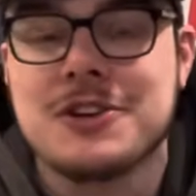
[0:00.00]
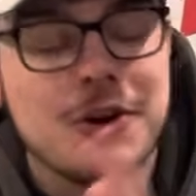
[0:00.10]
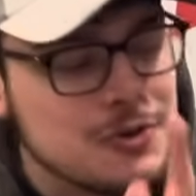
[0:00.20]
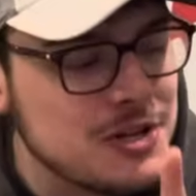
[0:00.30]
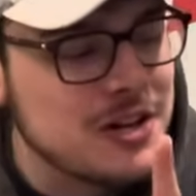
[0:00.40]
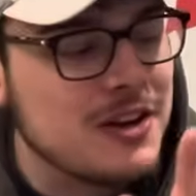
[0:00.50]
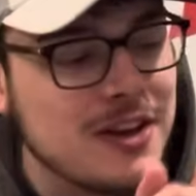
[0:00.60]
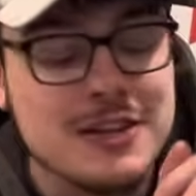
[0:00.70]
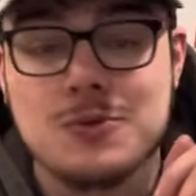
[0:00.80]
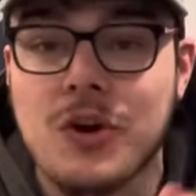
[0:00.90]
Coaching
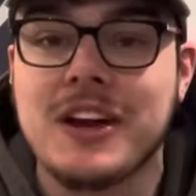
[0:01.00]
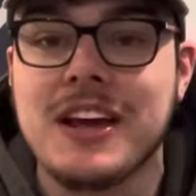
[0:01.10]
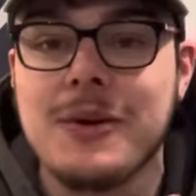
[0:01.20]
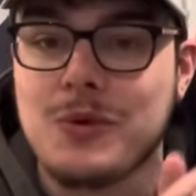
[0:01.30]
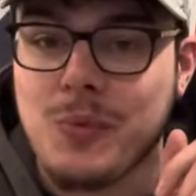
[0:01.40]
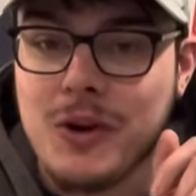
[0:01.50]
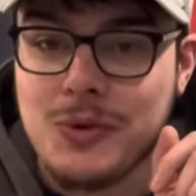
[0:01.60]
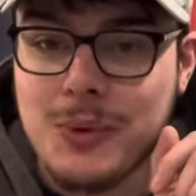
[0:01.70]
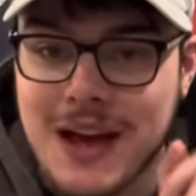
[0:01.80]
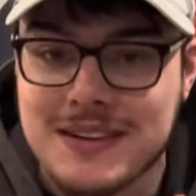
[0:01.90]
is working with what
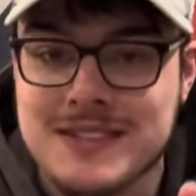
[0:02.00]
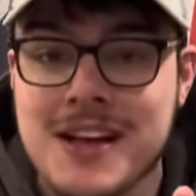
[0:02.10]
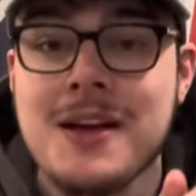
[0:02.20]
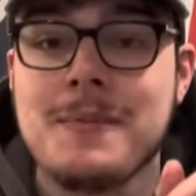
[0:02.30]
you get.